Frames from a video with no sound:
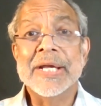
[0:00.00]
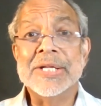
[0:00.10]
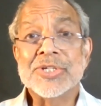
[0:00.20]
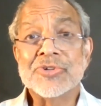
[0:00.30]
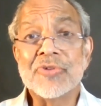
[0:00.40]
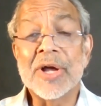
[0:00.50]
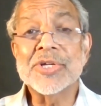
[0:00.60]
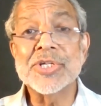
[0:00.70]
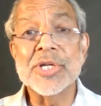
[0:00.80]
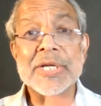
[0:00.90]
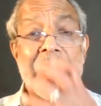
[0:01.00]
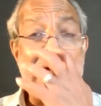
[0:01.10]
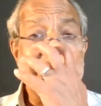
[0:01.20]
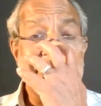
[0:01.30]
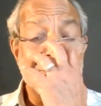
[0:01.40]
instruction
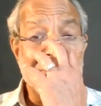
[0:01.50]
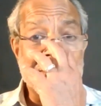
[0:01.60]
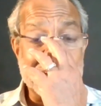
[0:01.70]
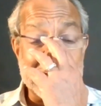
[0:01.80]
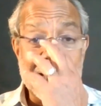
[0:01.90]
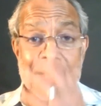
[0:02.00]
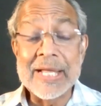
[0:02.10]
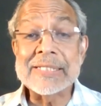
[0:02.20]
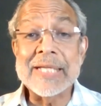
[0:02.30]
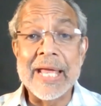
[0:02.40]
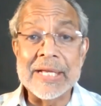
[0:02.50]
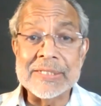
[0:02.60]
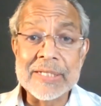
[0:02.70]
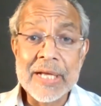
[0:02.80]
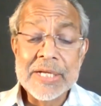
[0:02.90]
and correction. That's S.